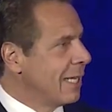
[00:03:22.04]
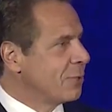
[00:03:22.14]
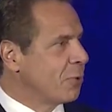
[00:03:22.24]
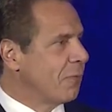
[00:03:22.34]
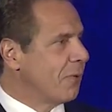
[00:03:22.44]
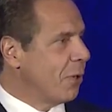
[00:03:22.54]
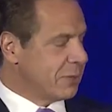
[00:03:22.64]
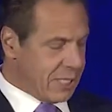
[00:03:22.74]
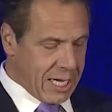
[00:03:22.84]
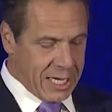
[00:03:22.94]

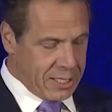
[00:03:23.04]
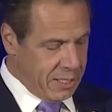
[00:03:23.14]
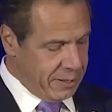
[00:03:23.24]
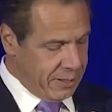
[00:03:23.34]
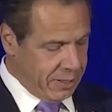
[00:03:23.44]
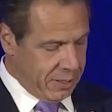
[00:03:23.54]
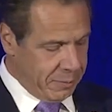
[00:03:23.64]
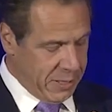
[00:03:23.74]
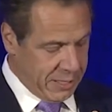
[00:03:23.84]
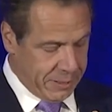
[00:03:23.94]
Travolta had nothing on
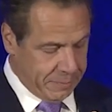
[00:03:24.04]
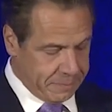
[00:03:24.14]
me